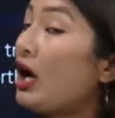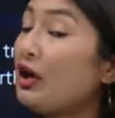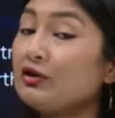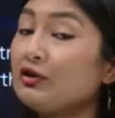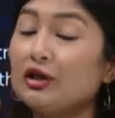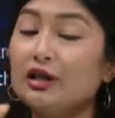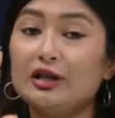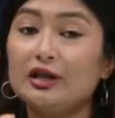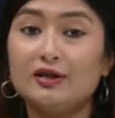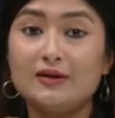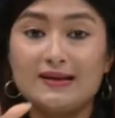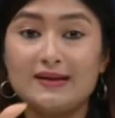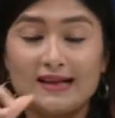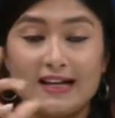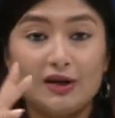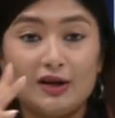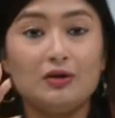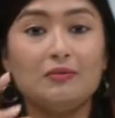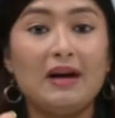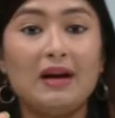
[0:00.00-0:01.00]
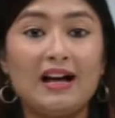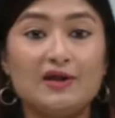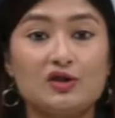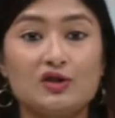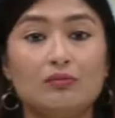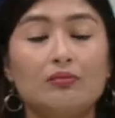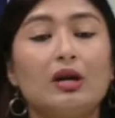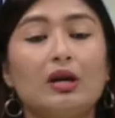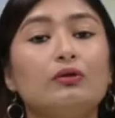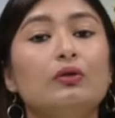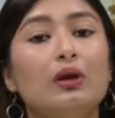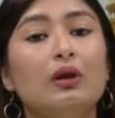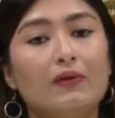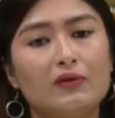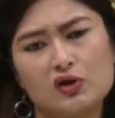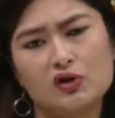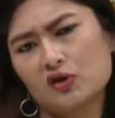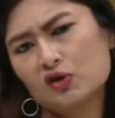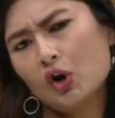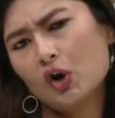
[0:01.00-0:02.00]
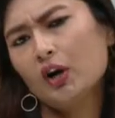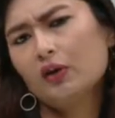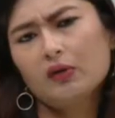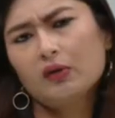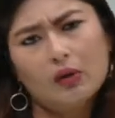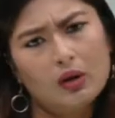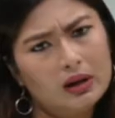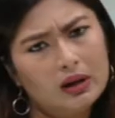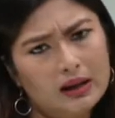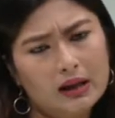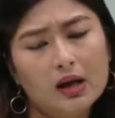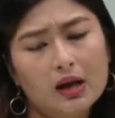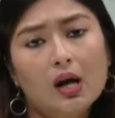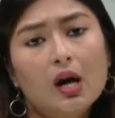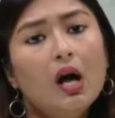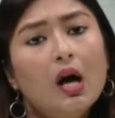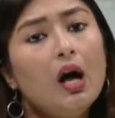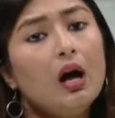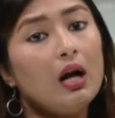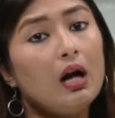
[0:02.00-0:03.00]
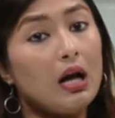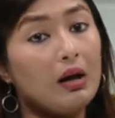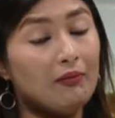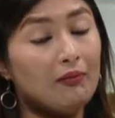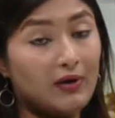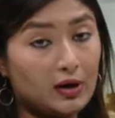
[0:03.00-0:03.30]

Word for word: hundred years. Can you imagine Mathura, which is not really uh,